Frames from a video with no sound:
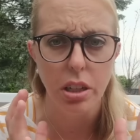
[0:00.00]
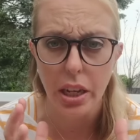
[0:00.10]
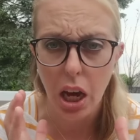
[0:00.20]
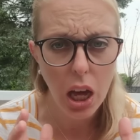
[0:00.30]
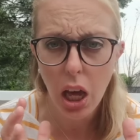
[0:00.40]

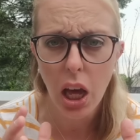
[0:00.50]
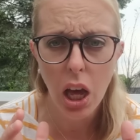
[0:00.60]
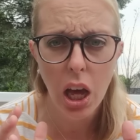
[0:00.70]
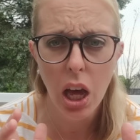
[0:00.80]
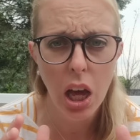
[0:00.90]
like,
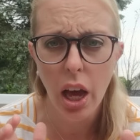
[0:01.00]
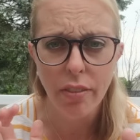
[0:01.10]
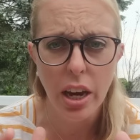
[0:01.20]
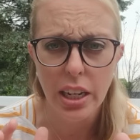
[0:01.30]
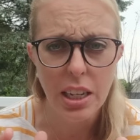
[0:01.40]
oh,
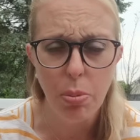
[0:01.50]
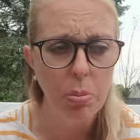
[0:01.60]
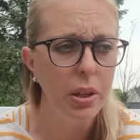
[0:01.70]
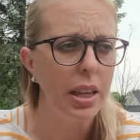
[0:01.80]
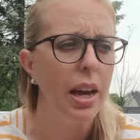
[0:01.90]
I've got to keep
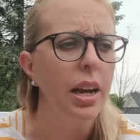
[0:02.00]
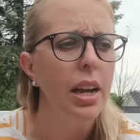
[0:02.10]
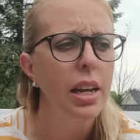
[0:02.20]
up with that.